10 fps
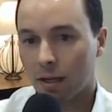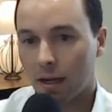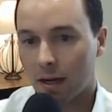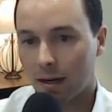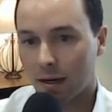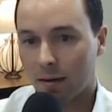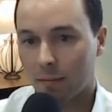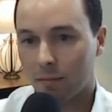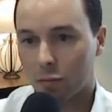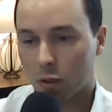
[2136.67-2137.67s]

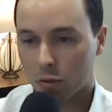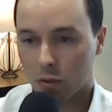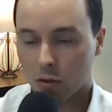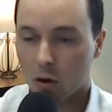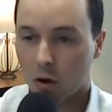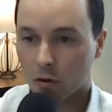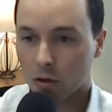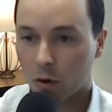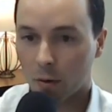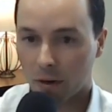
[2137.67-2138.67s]
So it was still
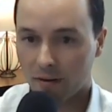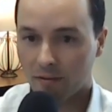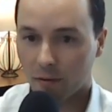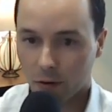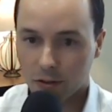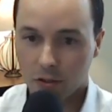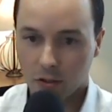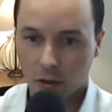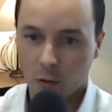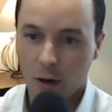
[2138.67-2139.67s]
ongoing when I first
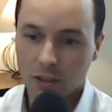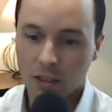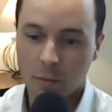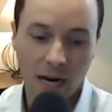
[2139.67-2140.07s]
started watching it.